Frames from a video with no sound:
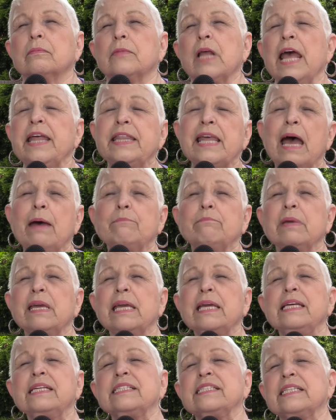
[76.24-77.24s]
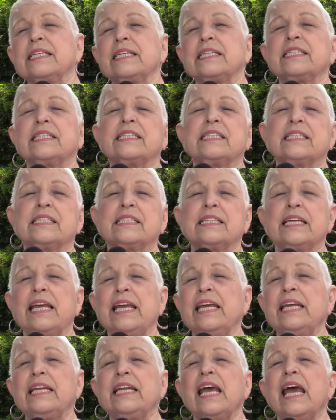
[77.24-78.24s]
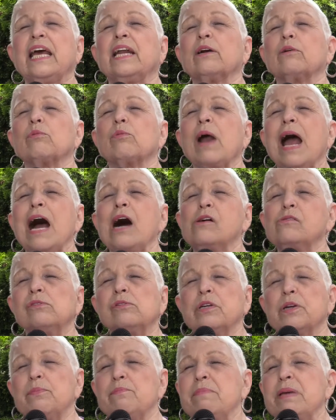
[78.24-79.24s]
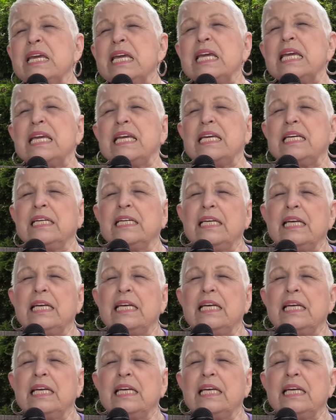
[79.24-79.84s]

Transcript: And that means it's in and around me,